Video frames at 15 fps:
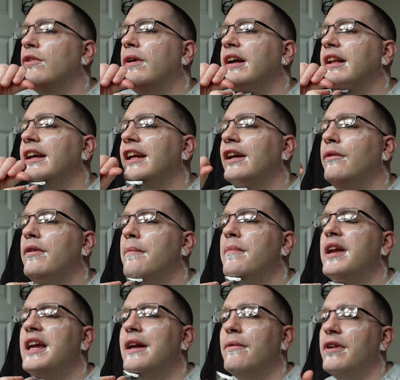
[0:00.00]
quite like it would
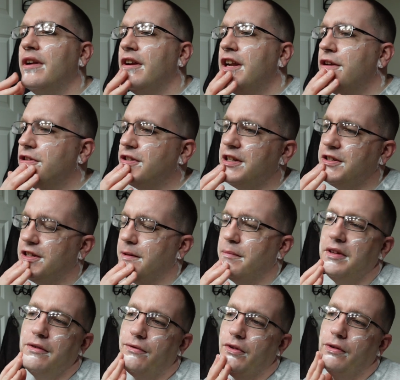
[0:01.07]
be when you're using
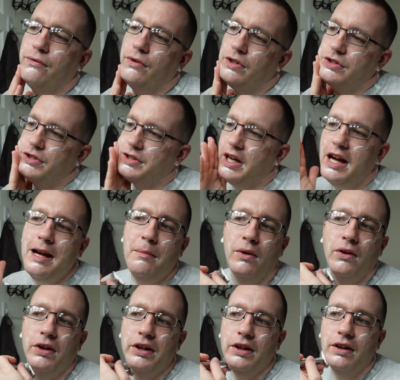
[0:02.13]
something for the first time
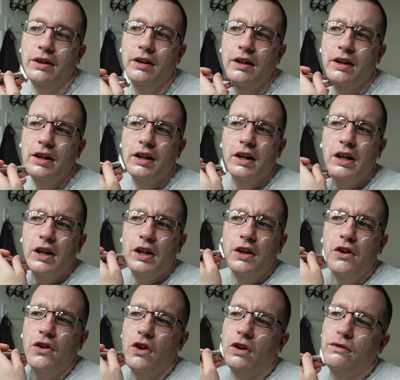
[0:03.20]
or you're
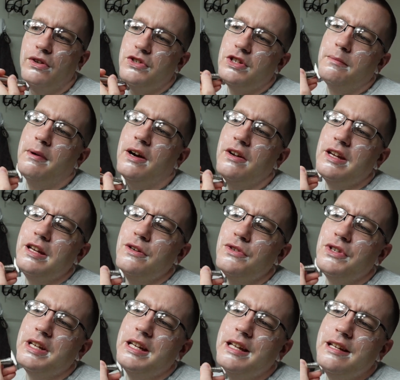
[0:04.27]
nervous about using